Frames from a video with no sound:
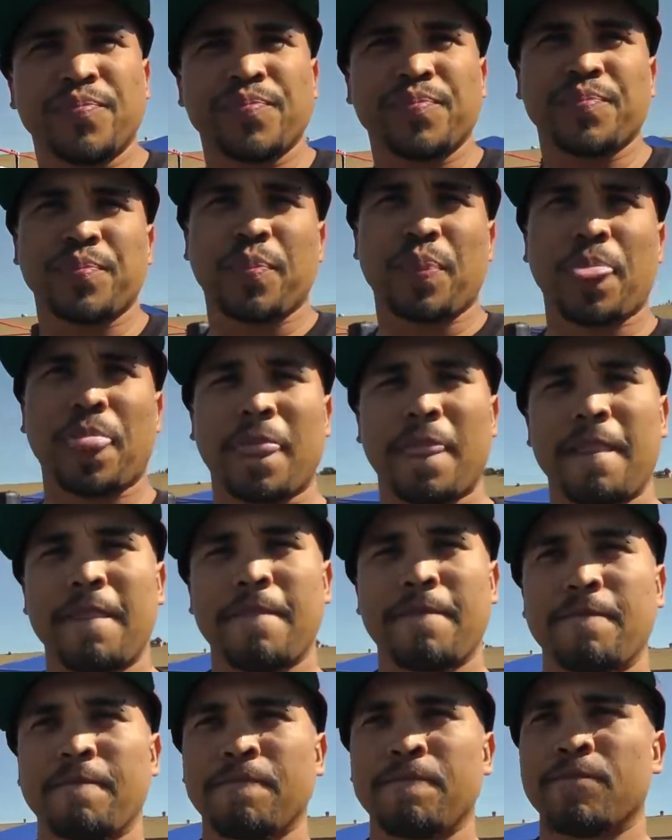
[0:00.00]
And what are the
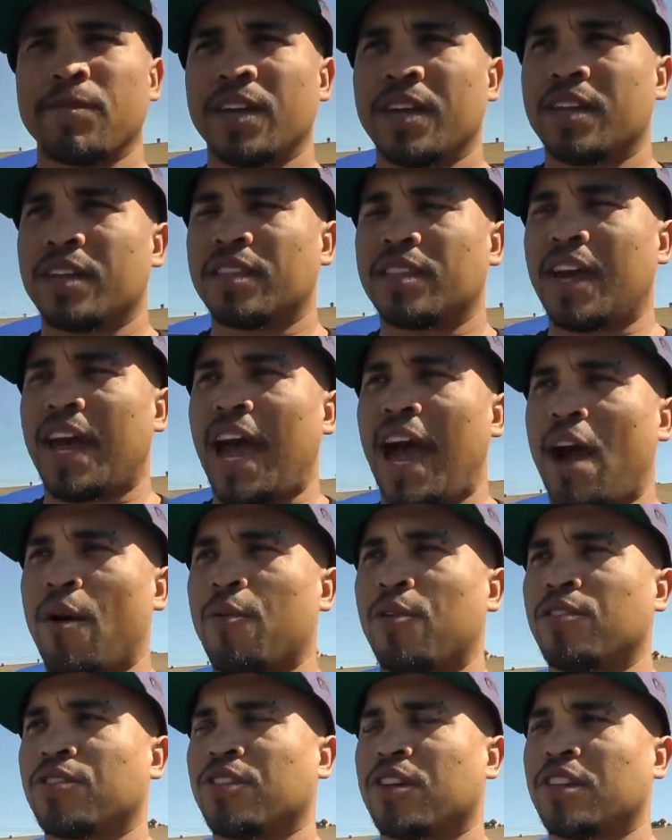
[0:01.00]
hours here at the gym? The
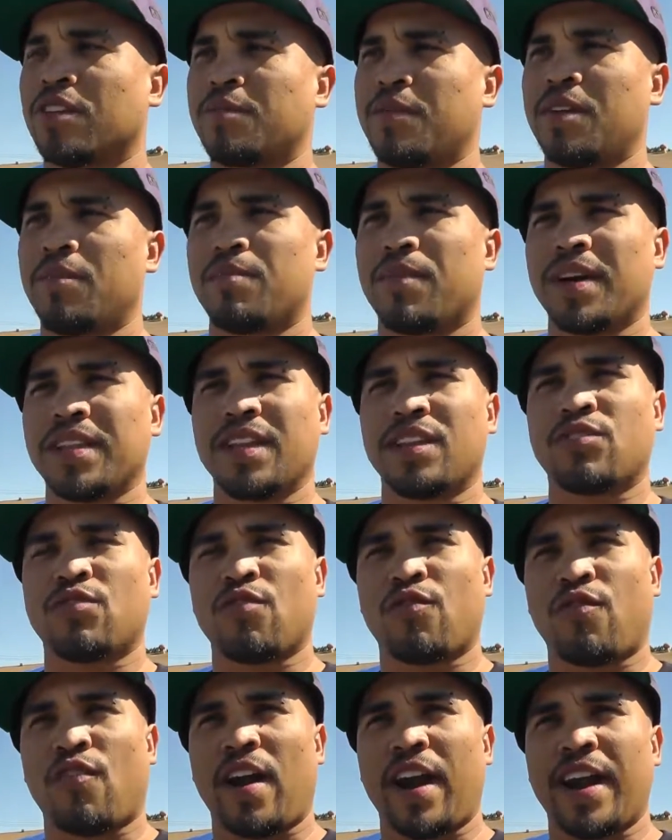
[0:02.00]
hours are going to be Monday
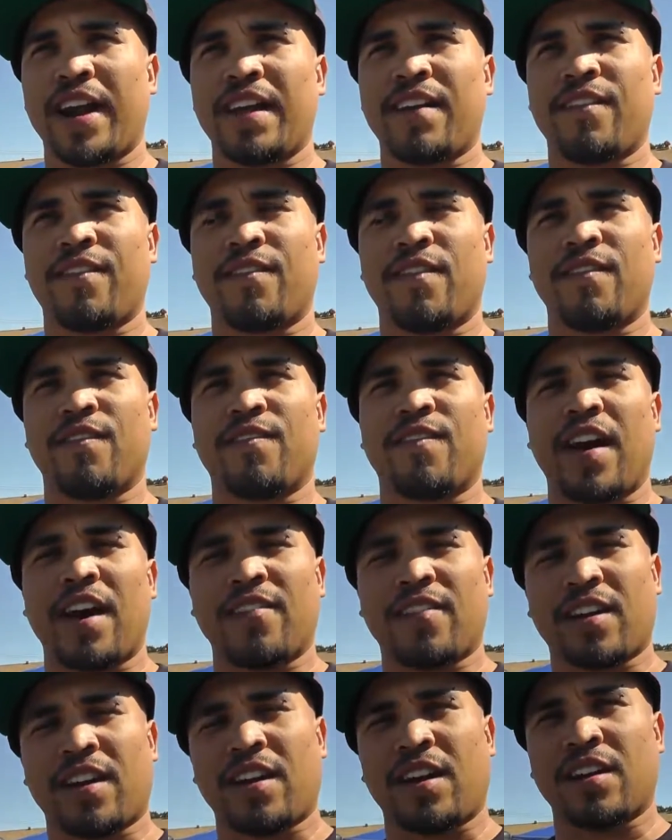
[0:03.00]
through Friday from
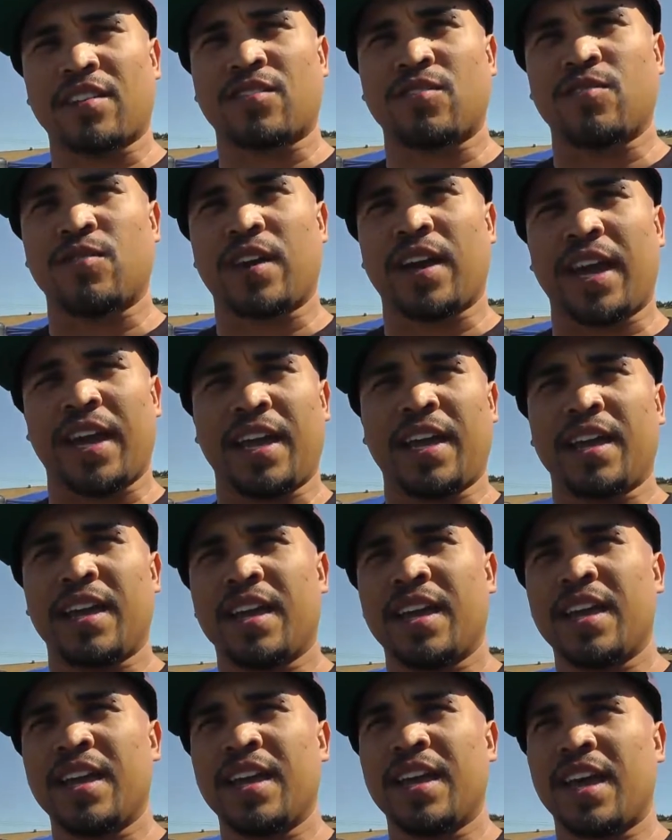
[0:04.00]
5 o'clock to 8
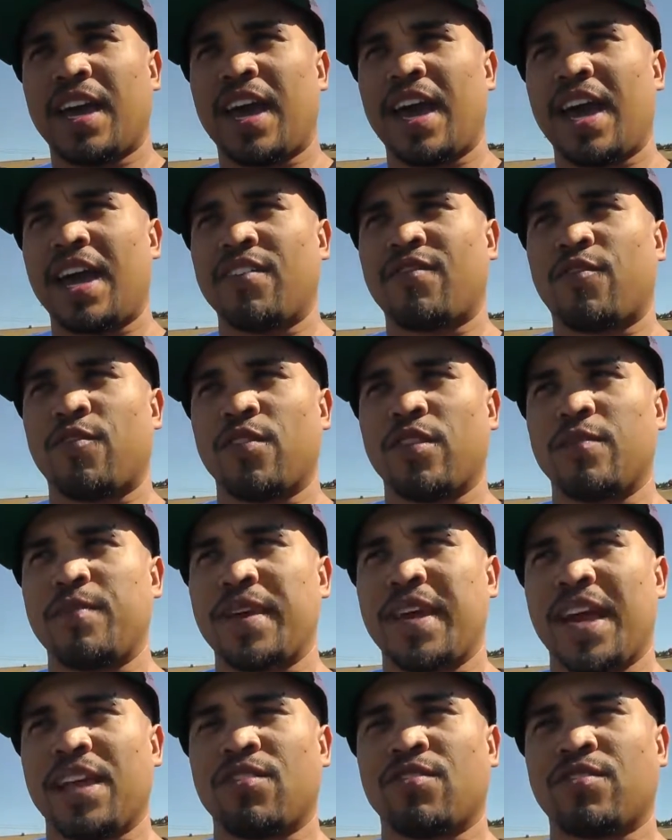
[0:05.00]
and for the
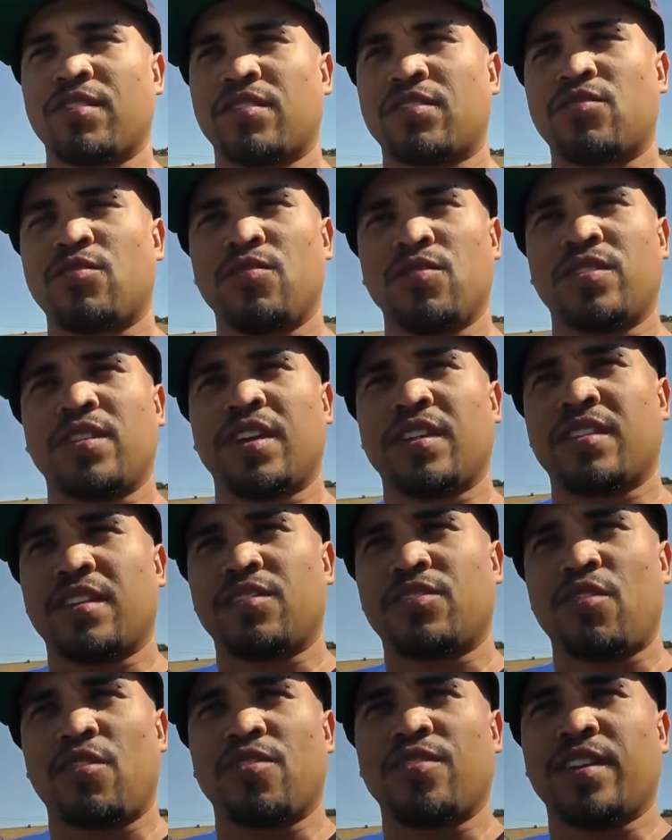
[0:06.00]
beginners, it's Tuesdays
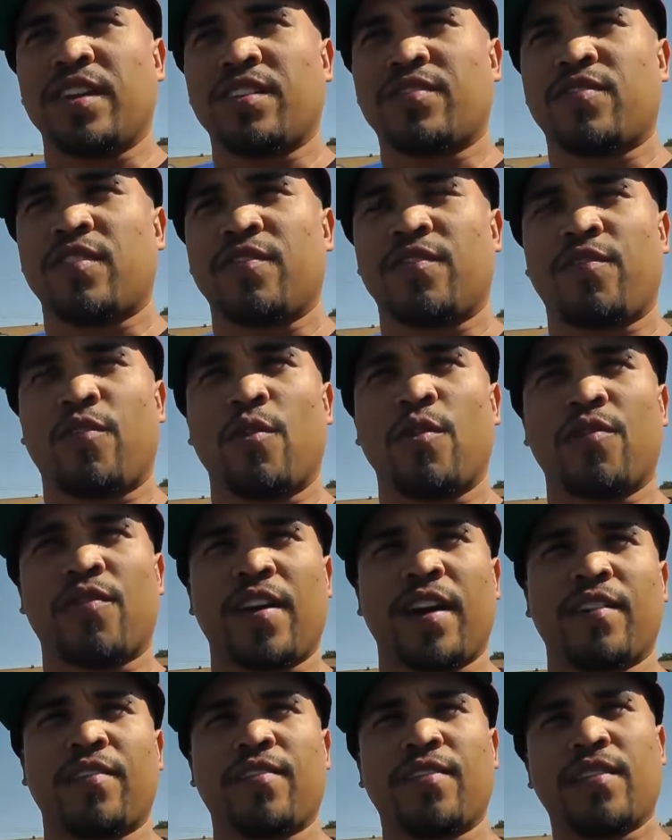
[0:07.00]
and Thursdays from 4 to
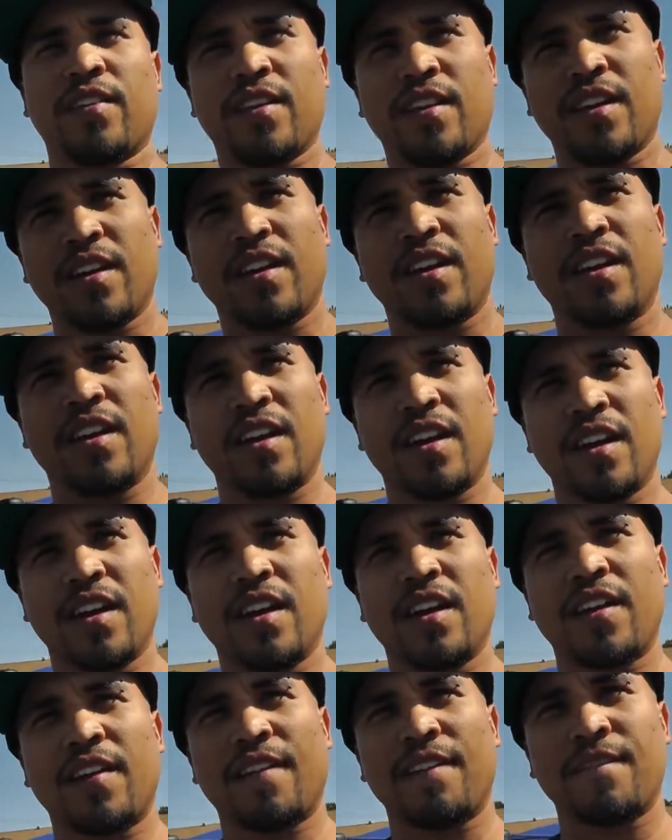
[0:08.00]
5. Now, as
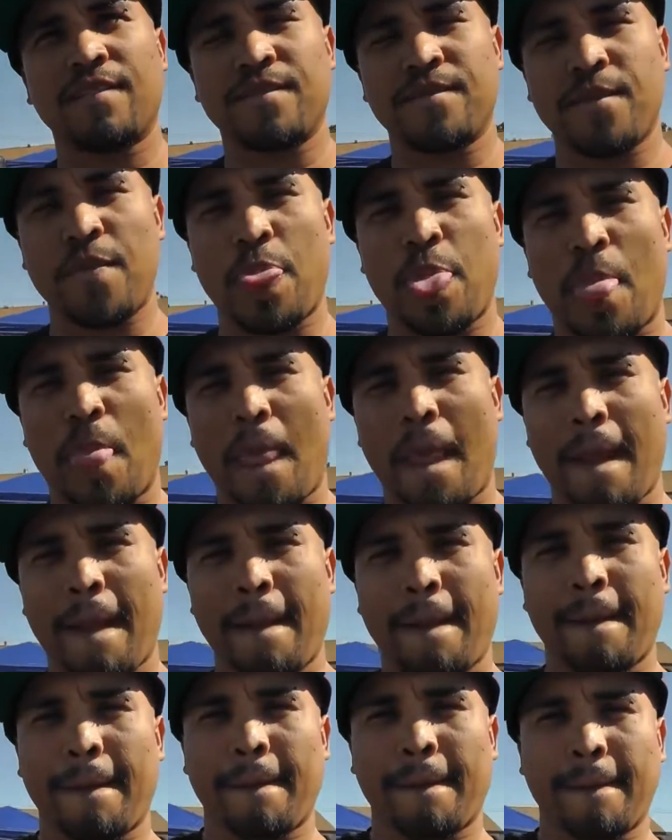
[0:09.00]
you know, the biggest fighter from
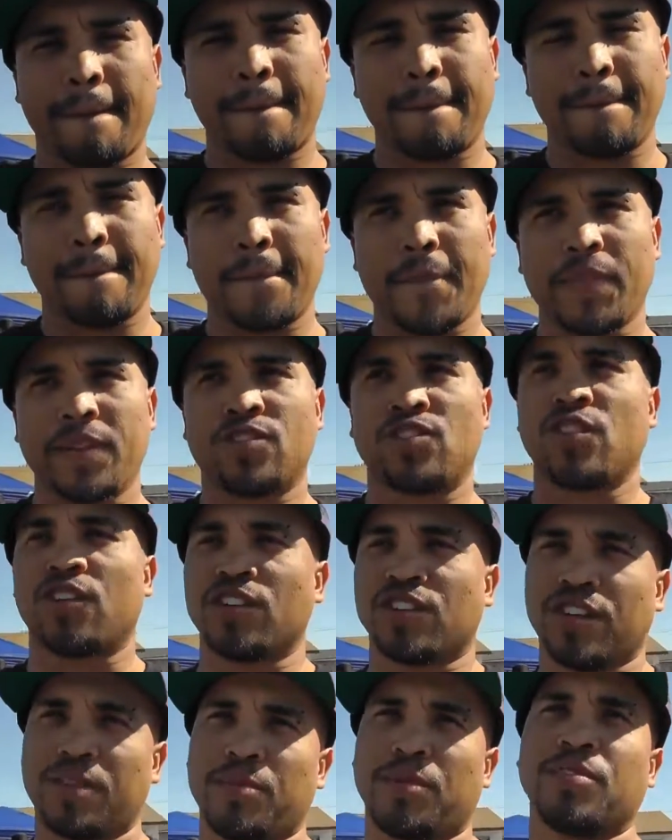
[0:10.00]
Pomona is who?
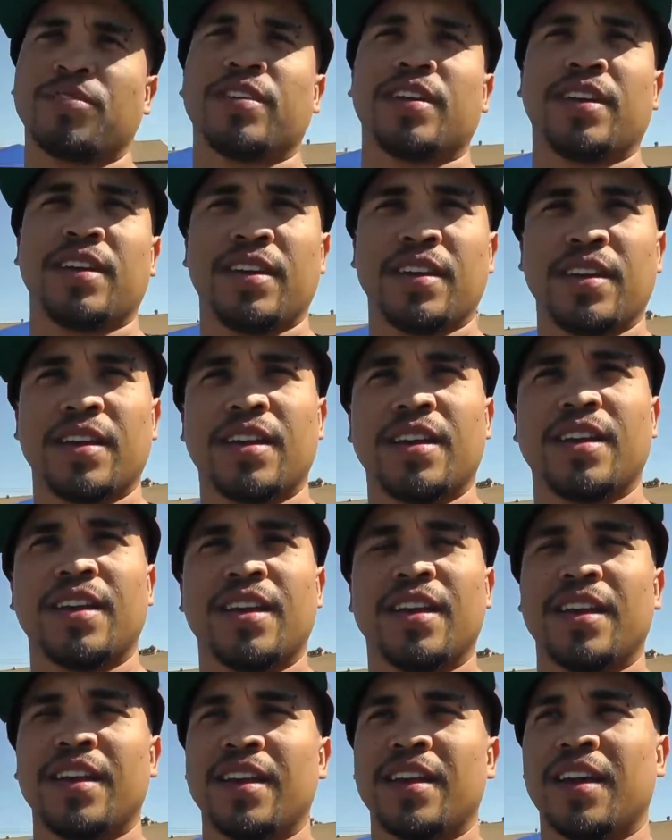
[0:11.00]
Sugar Shane Mosley. What do you think
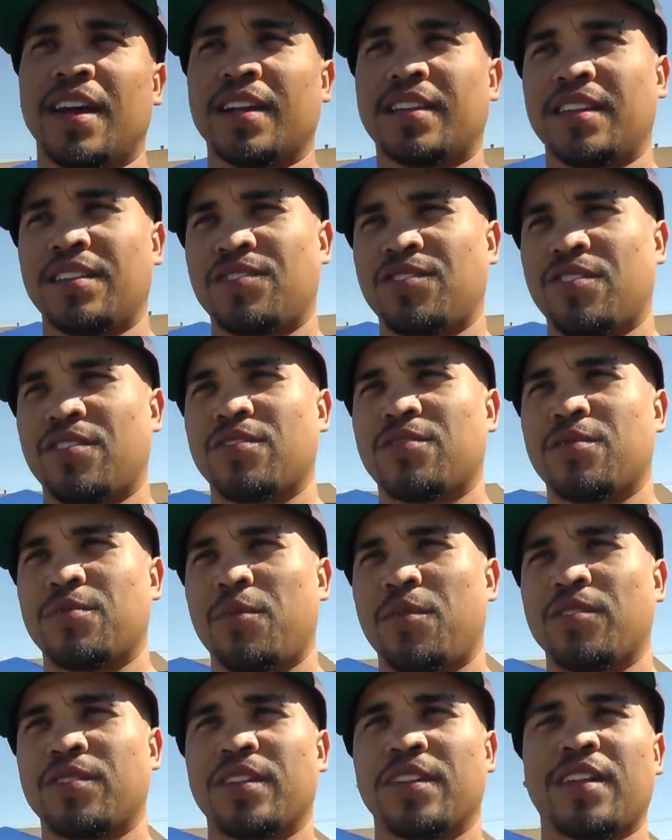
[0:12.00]
about him? I think Sugar
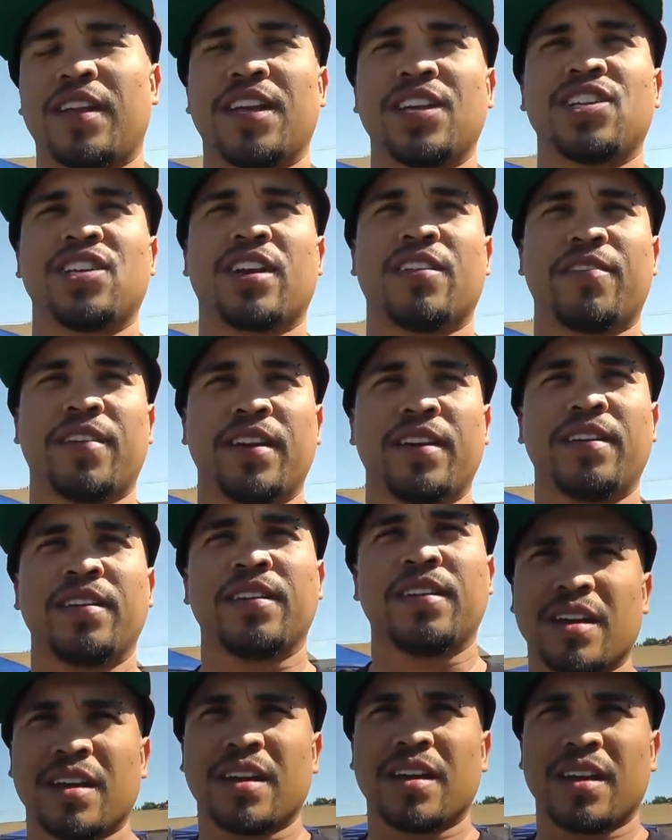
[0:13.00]
Shane Mosley is a legend over
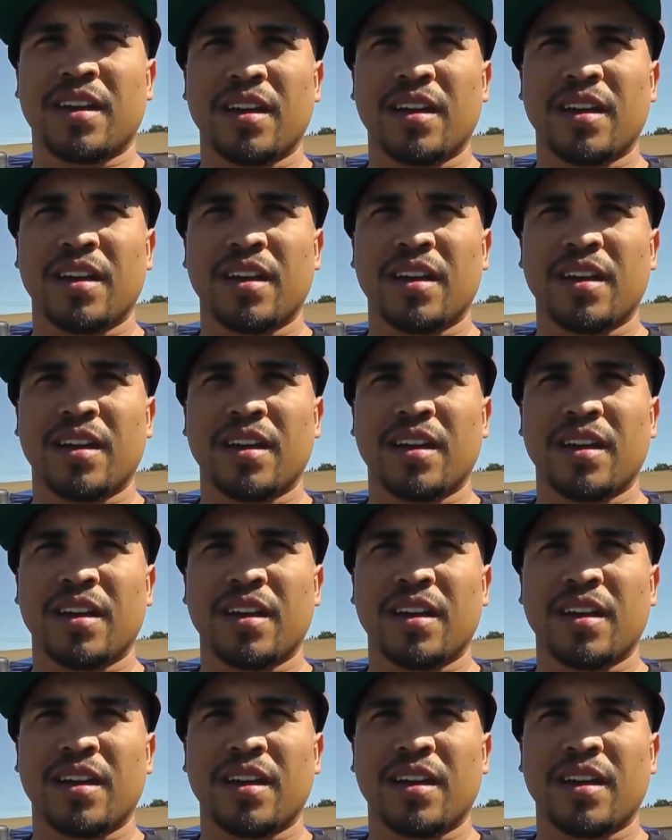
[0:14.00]
here.